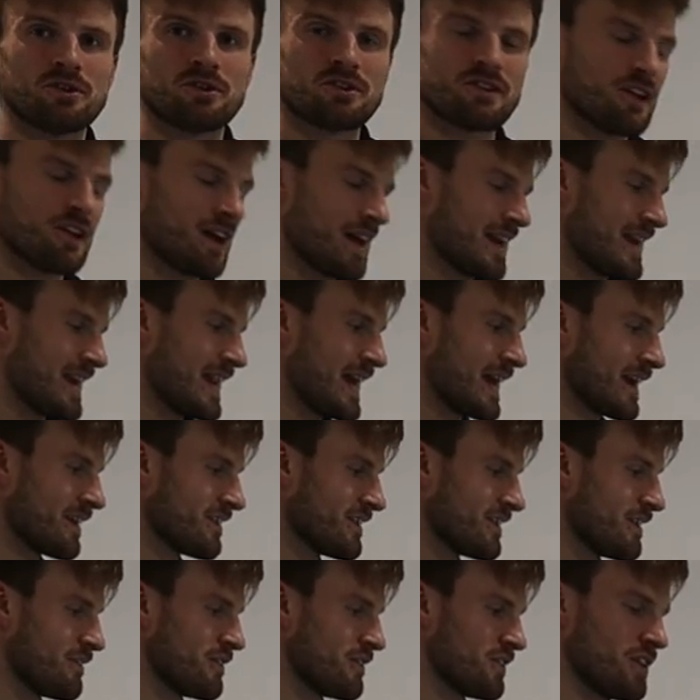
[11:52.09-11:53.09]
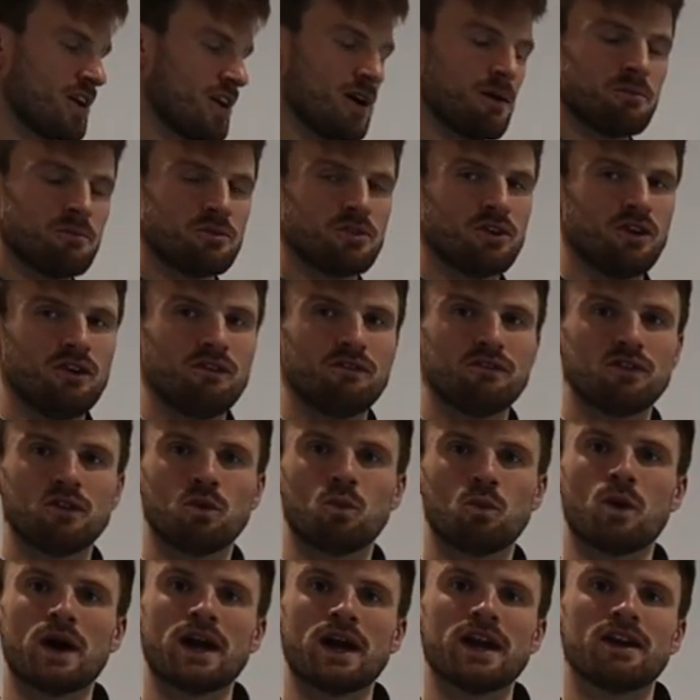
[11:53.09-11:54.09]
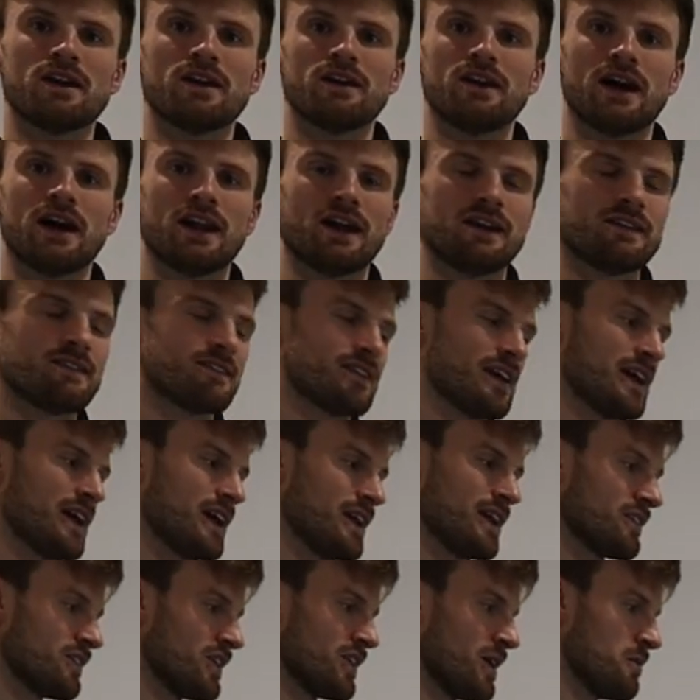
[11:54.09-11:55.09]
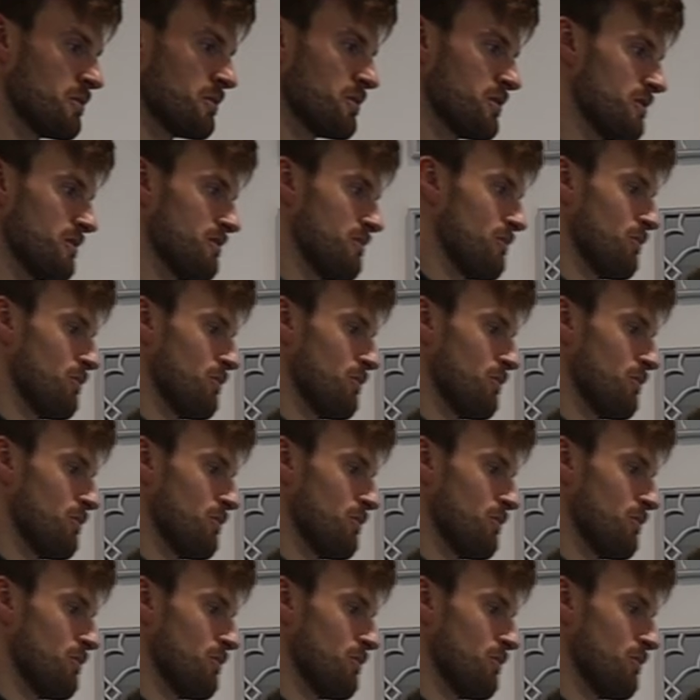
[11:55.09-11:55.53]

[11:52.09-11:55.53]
a slight negative in terms of the weight. And I'd say in terms,